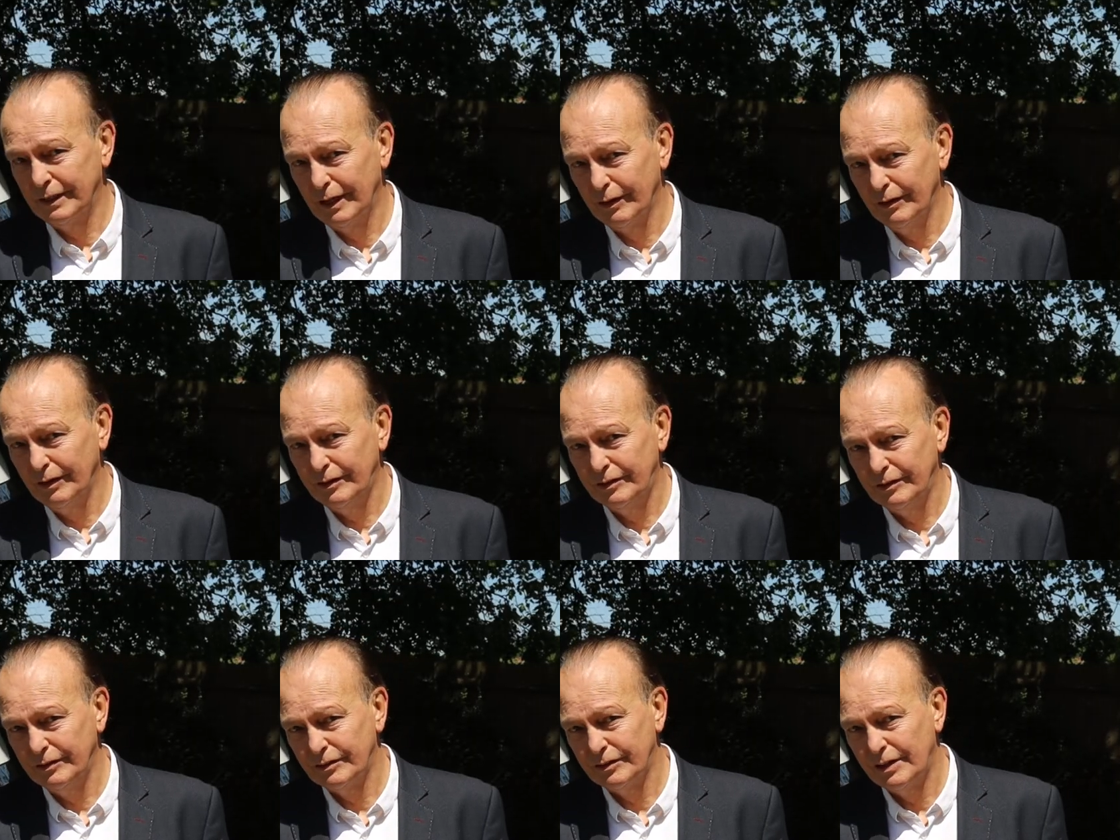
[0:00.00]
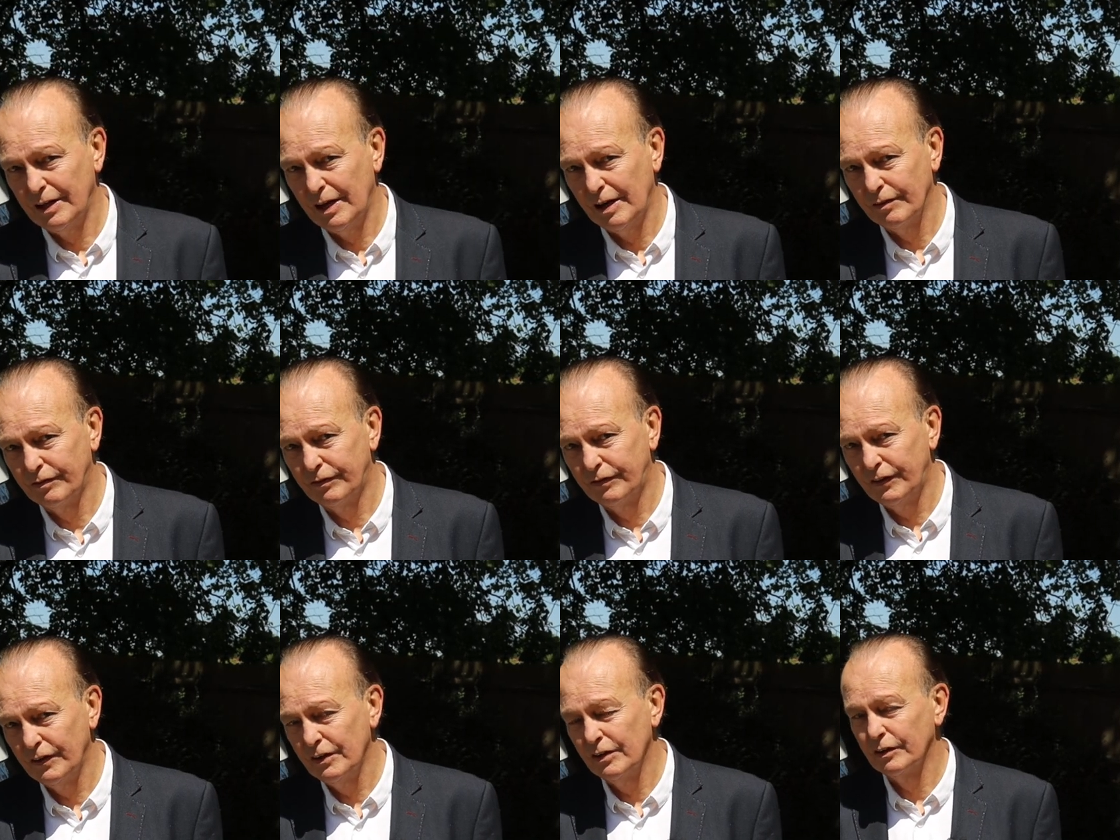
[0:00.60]
Now this is their
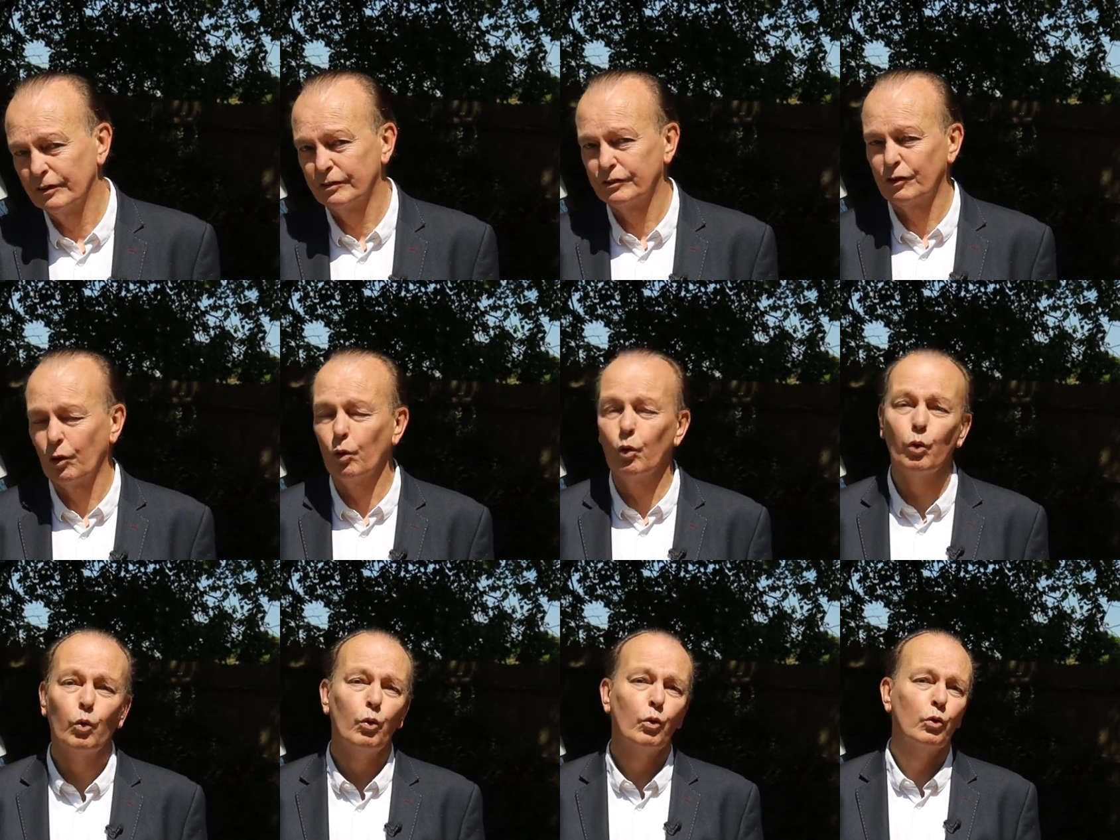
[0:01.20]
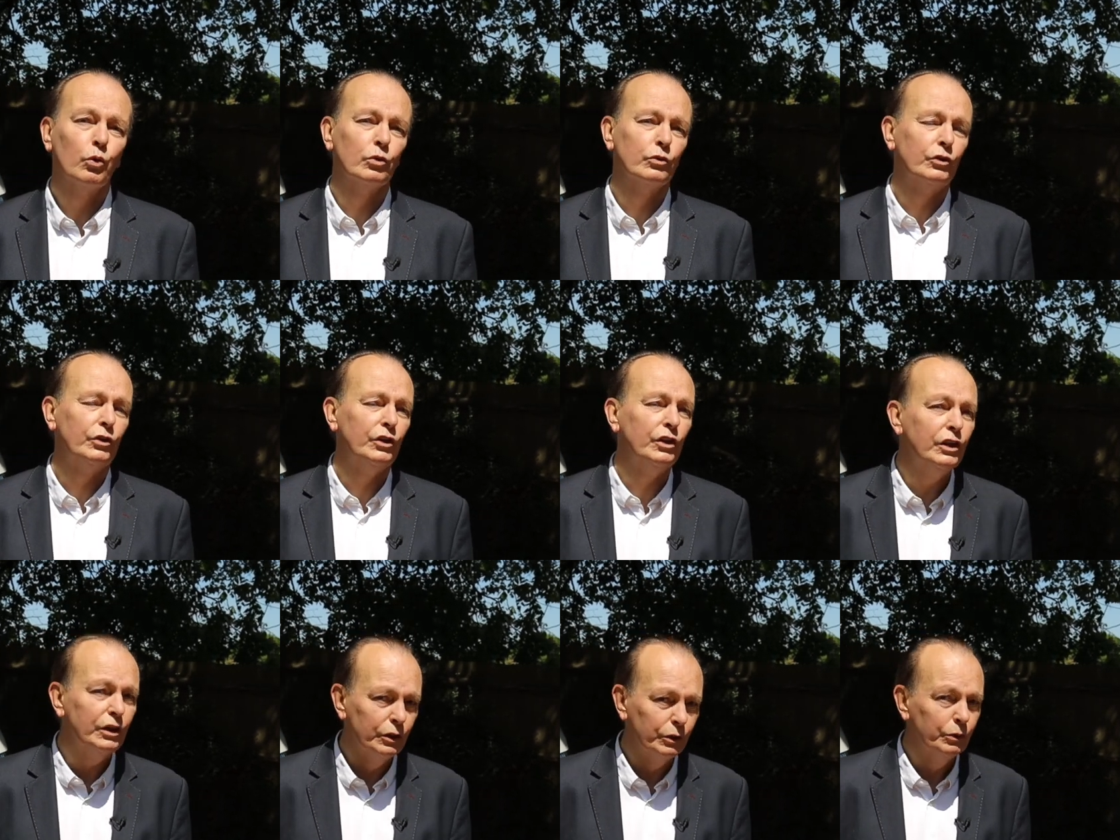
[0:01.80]
first
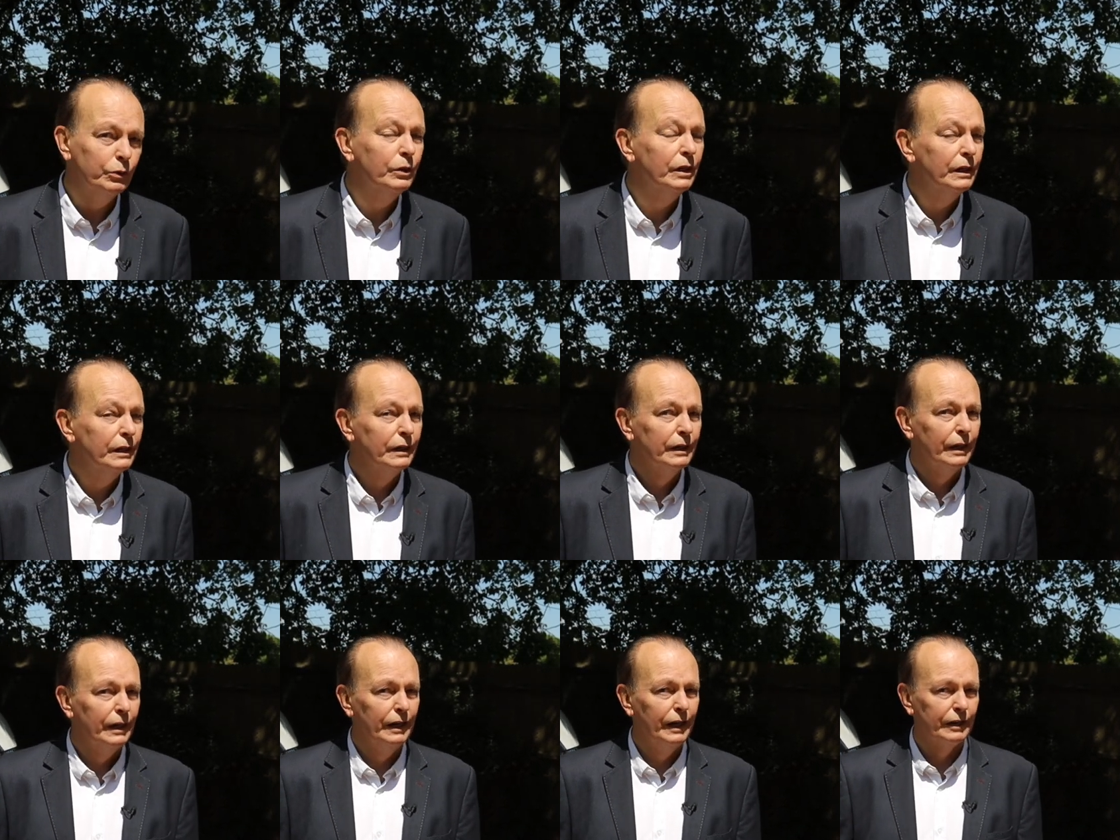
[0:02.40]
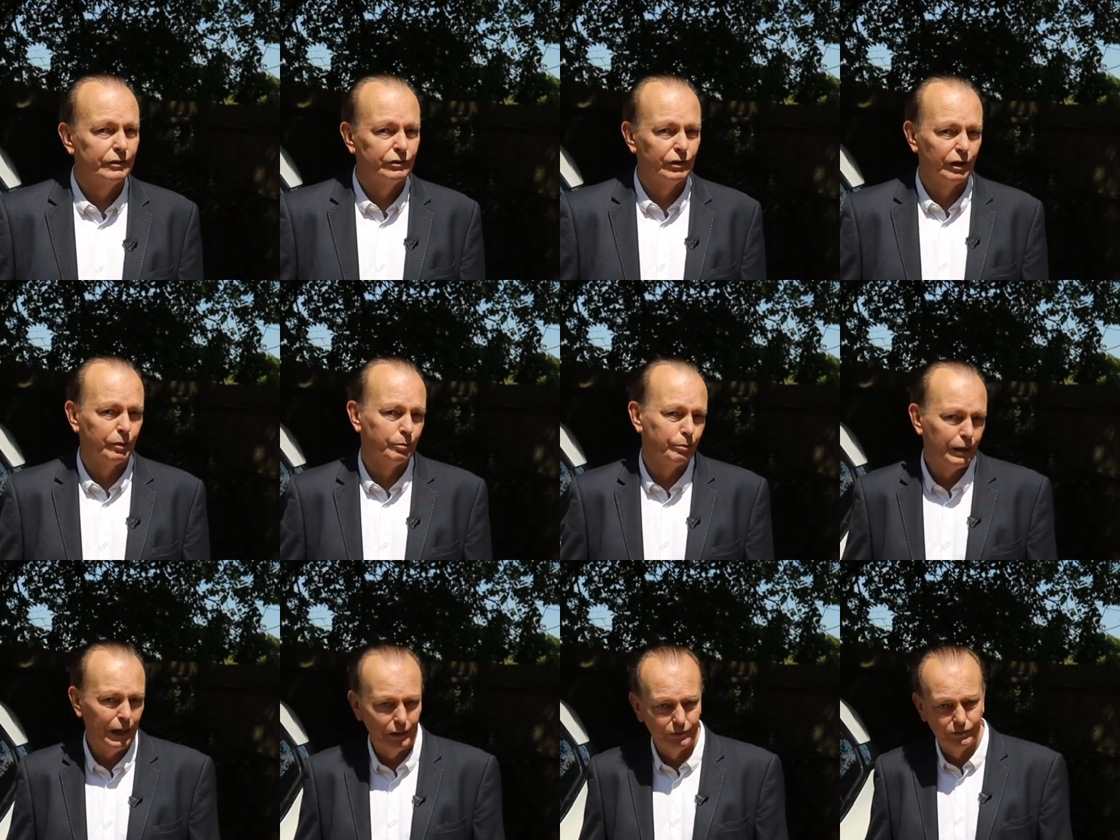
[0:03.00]
all-new electric
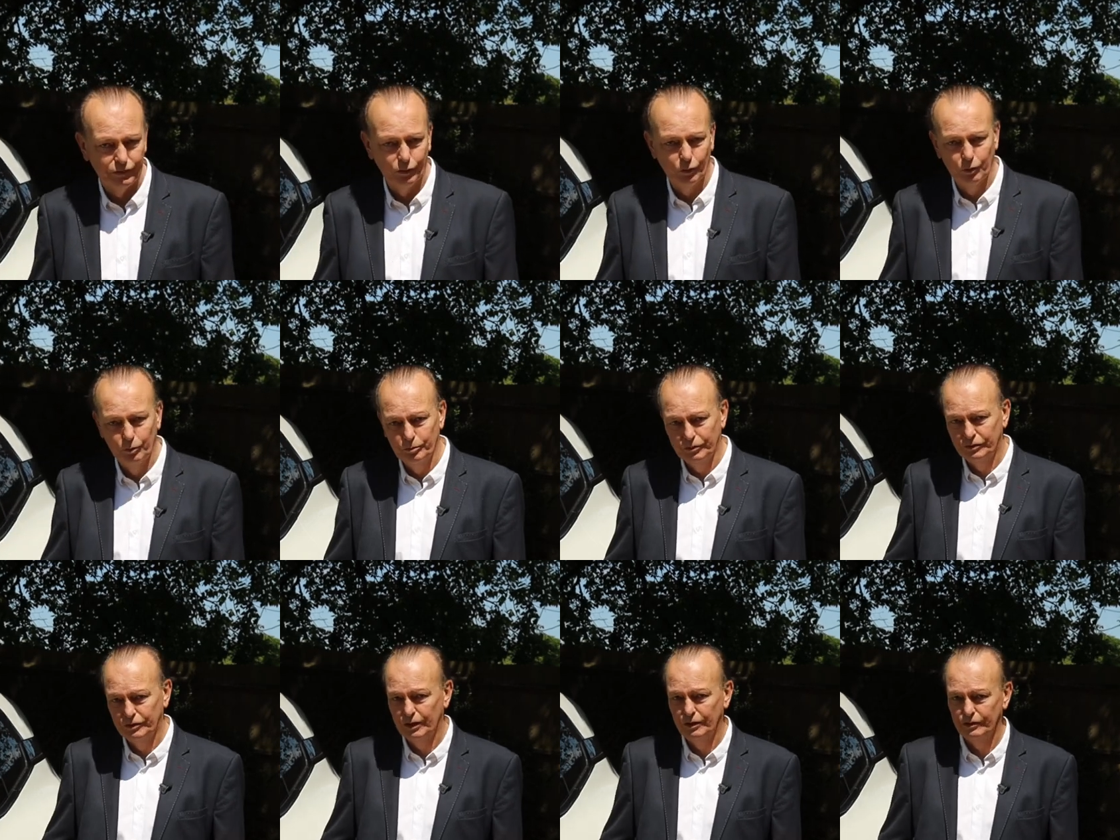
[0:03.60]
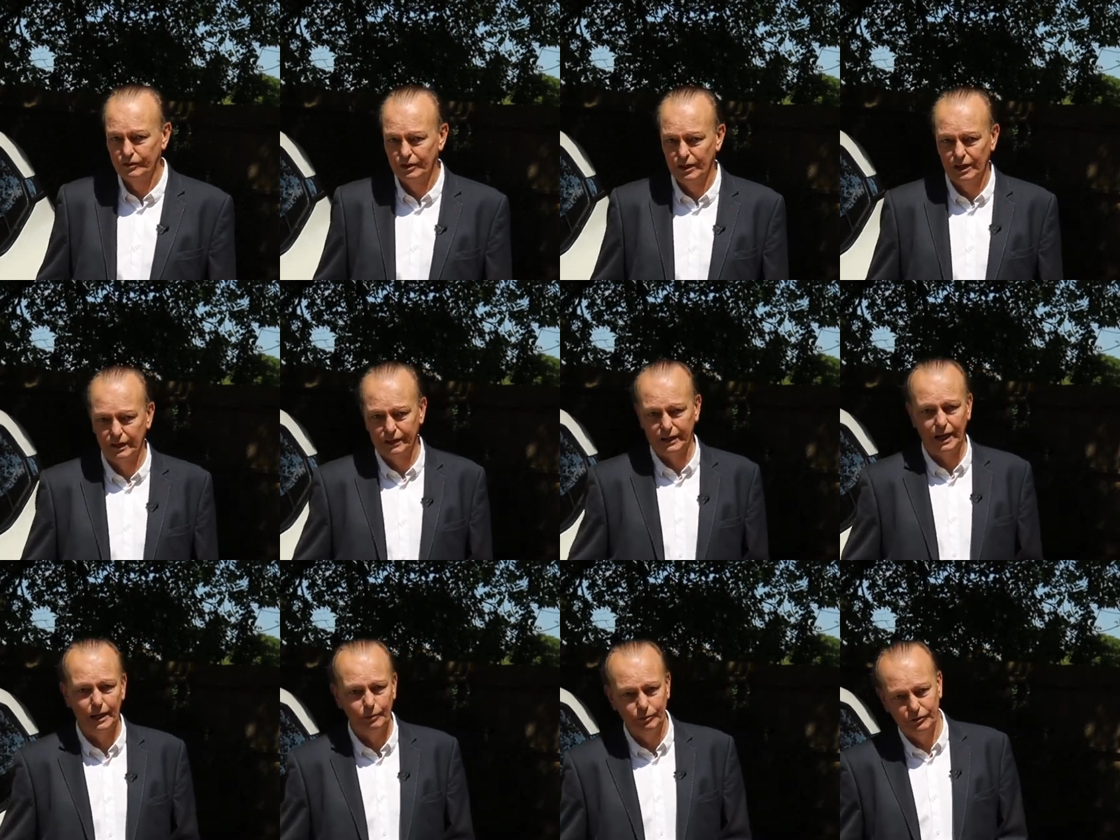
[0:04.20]
platform since their
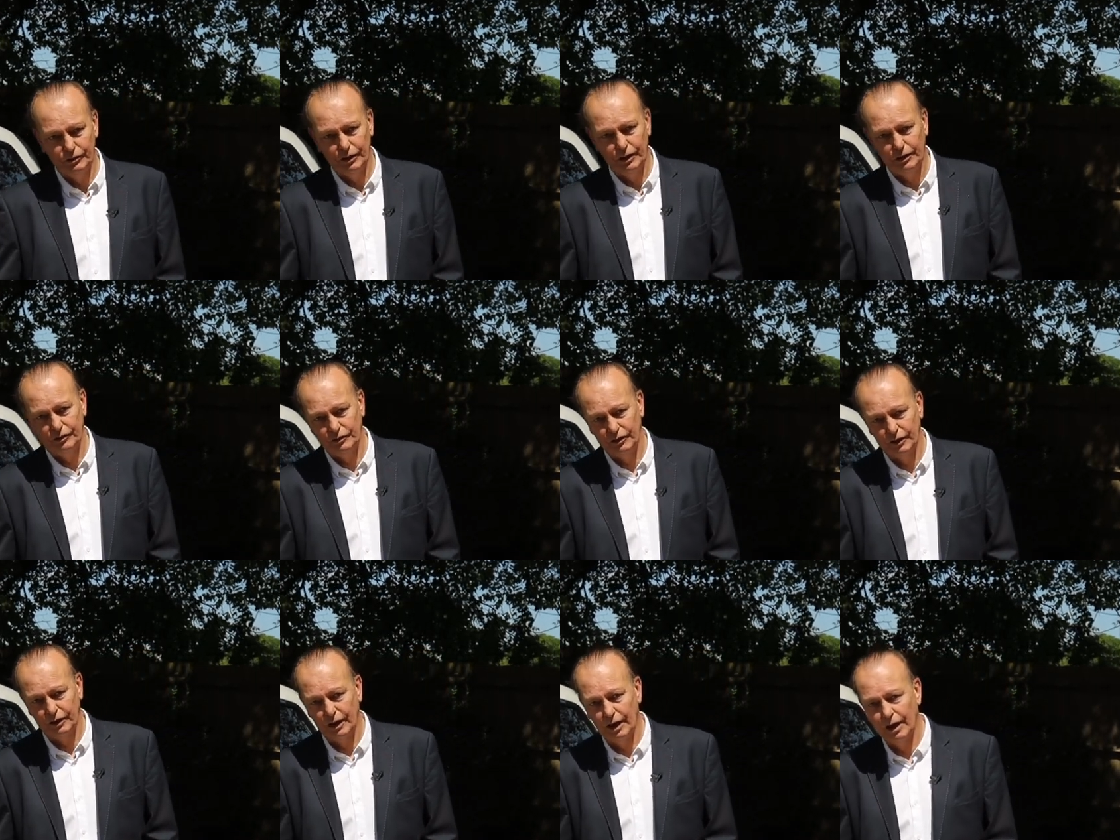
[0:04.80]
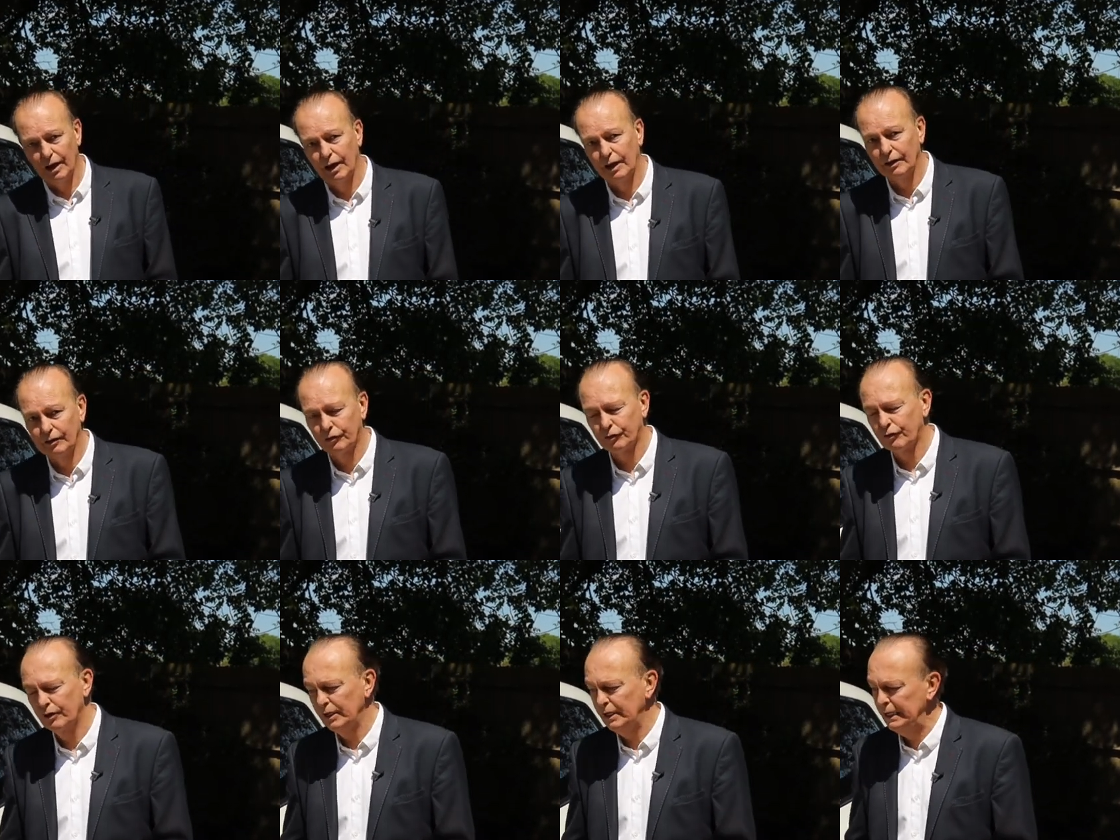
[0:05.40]
game-changing
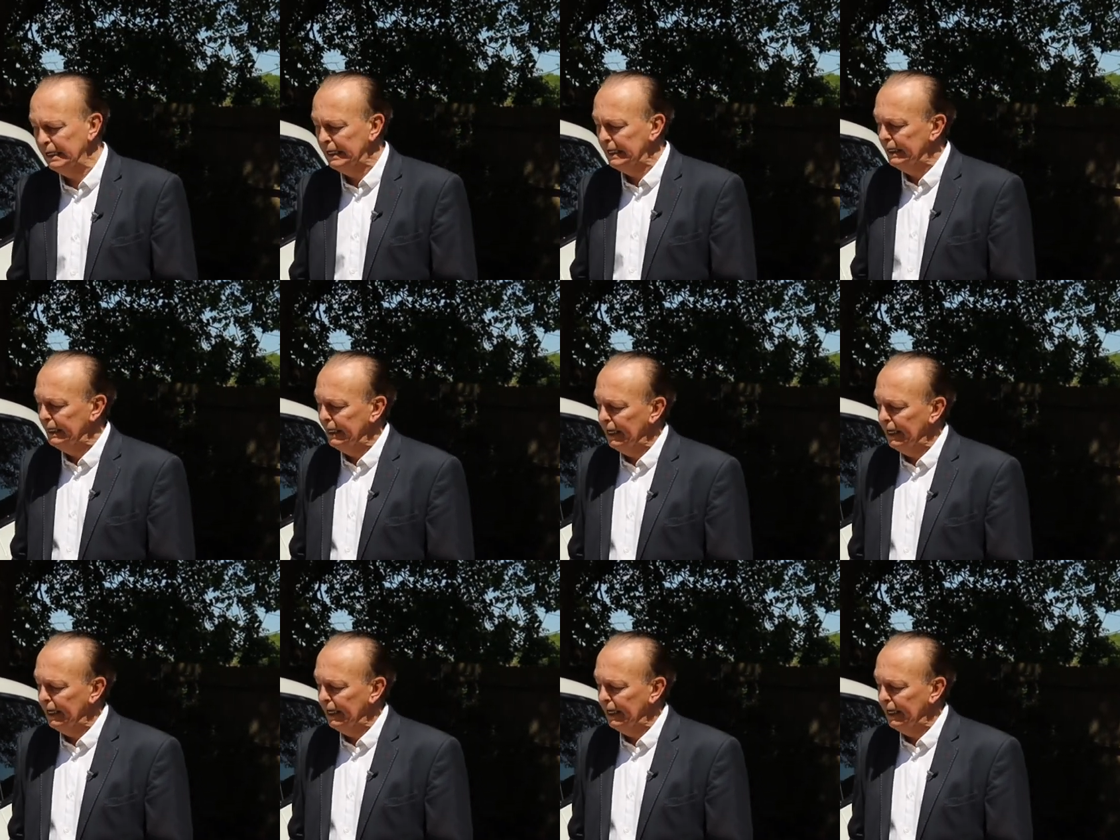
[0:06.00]
i3